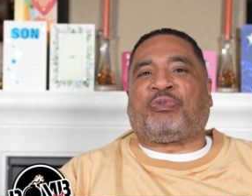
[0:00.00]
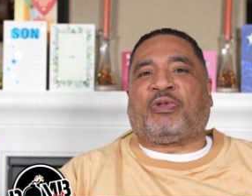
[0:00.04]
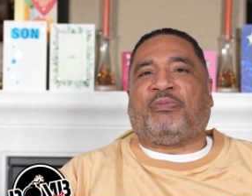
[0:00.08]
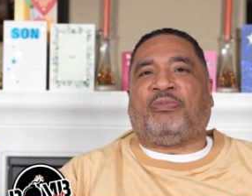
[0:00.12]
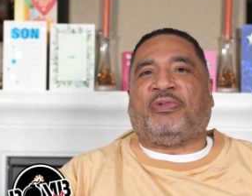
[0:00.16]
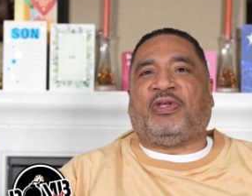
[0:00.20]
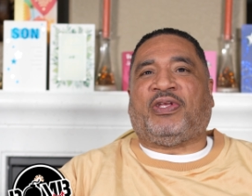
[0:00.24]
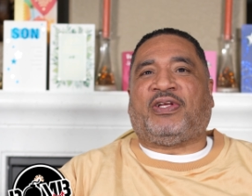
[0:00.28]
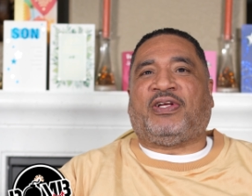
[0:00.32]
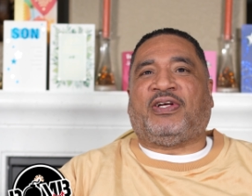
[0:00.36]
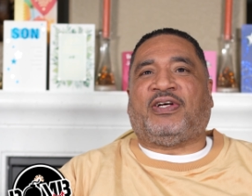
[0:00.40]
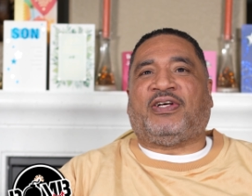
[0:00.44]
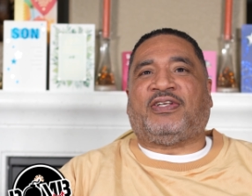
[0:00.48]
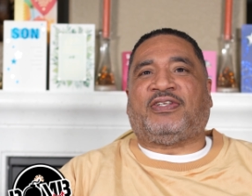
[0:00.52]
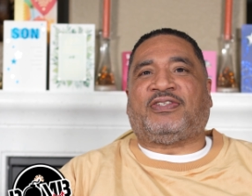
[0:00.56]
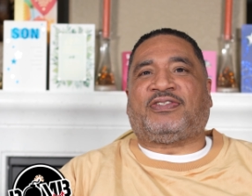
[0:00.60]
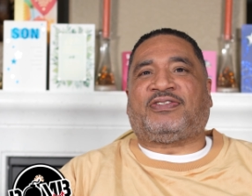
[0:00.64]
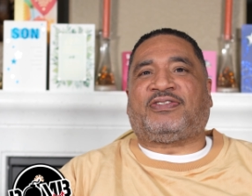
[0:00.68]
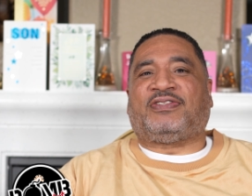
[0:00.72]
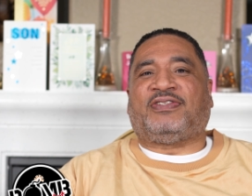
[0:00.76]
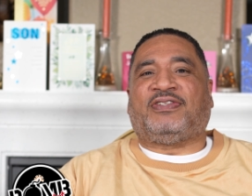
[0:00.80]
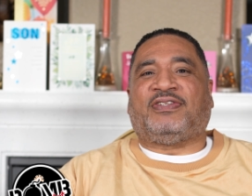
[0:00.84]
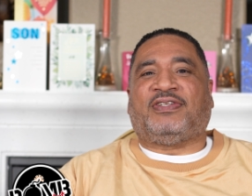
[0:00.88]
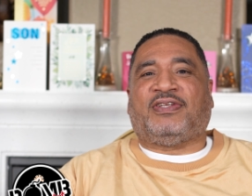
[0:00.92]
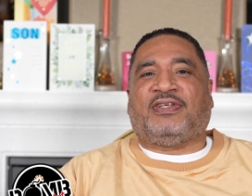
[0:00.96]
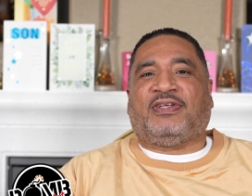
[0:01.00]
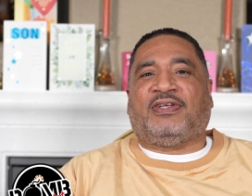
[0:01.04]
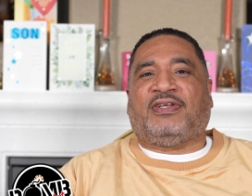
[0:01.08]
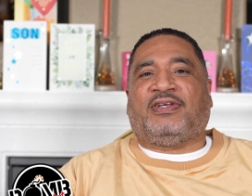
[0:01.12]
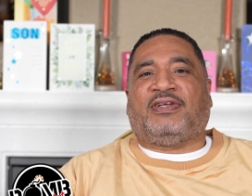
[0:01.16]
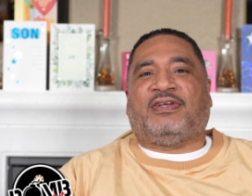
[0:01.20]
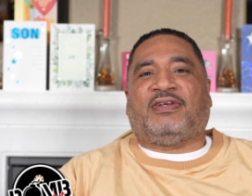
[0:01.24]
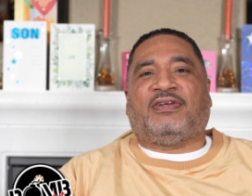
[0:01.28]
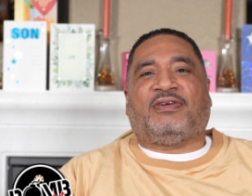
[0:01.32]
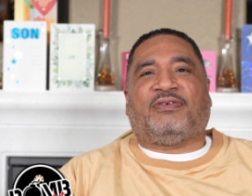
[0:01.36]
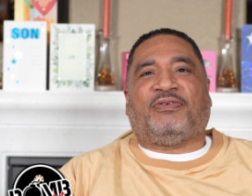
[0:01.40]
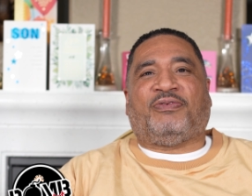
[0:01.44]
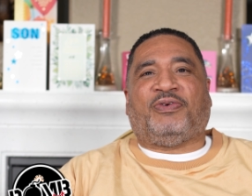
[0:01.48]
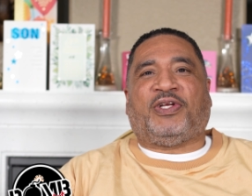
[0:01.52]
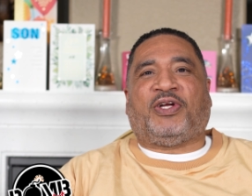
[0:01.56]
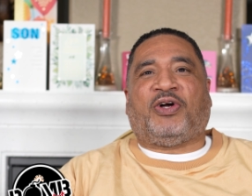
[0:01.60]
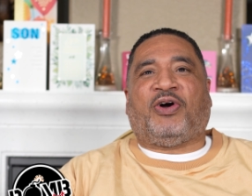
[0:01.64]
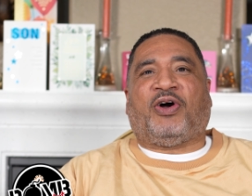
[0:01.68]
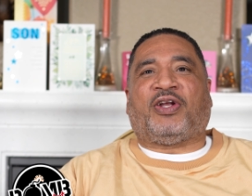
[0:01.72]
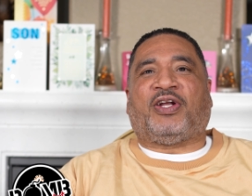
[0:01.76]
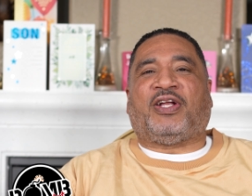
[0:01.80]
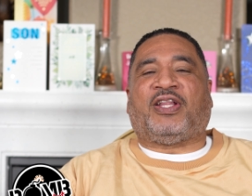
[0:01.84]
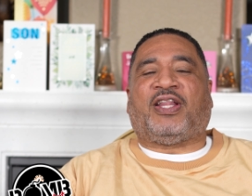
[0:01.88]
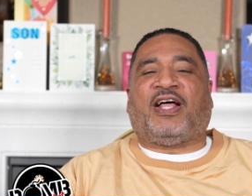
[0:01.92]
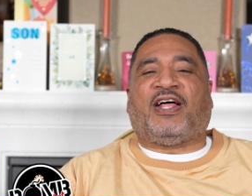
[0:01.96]
Because we
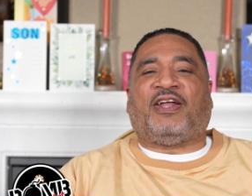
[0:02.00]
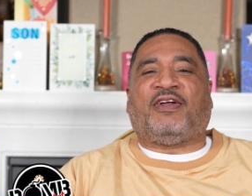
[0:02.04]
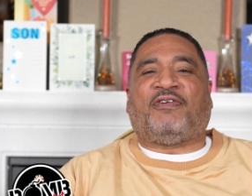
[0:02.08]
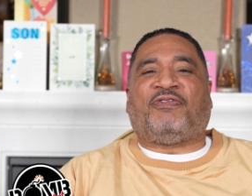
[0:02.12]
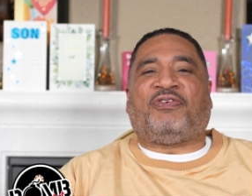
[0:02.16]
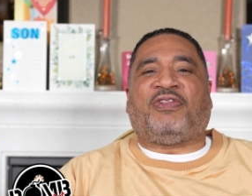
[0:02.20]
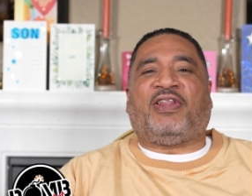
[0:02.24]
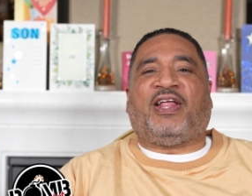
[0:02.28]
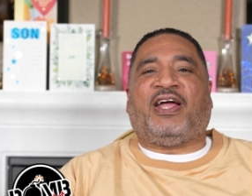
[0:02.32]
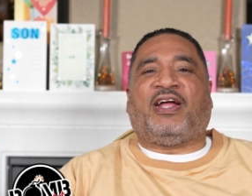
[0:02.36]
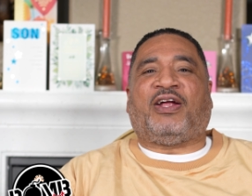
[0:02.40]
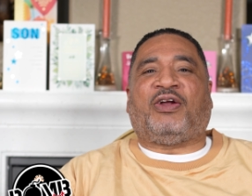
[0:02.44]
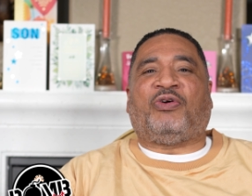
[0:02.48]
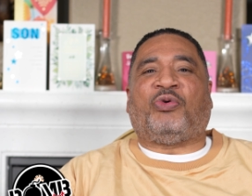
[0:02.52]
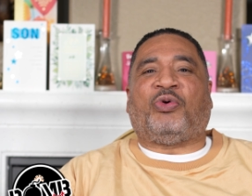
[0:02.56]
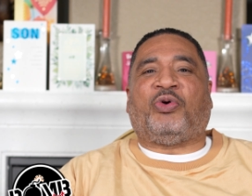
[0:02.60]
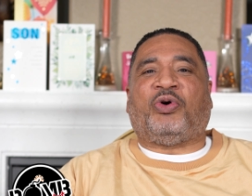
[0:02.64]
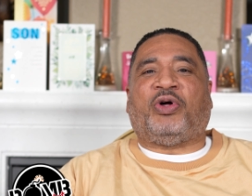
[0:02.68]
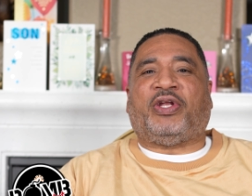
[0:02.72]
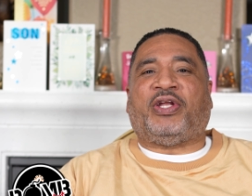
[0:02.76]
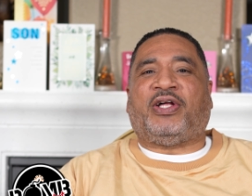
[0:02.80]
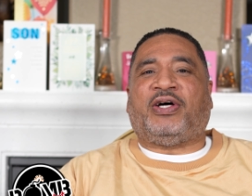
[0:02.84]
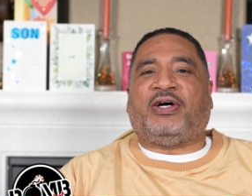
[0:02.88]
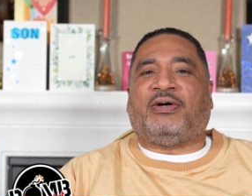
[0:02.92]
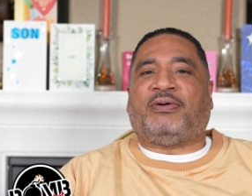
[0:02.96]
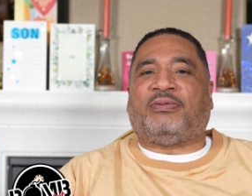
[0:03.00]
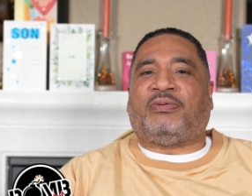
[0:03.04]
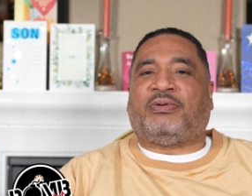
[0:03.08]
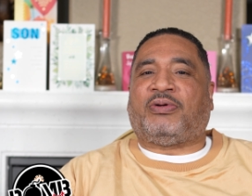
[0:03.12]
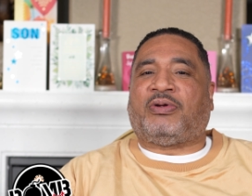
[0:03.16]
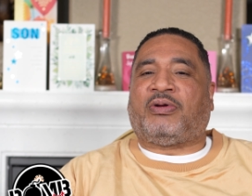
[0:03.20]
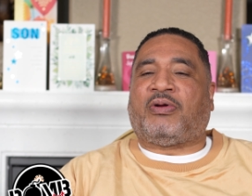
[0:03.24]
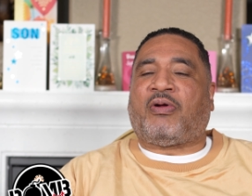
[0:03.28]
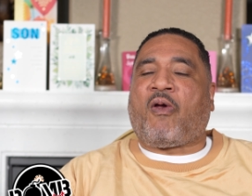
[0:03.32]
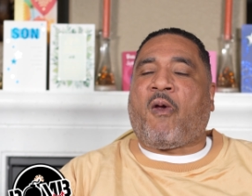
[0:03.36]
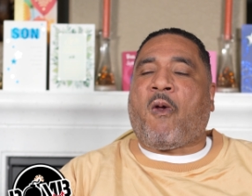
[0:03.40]
caught a lot of flack growing up.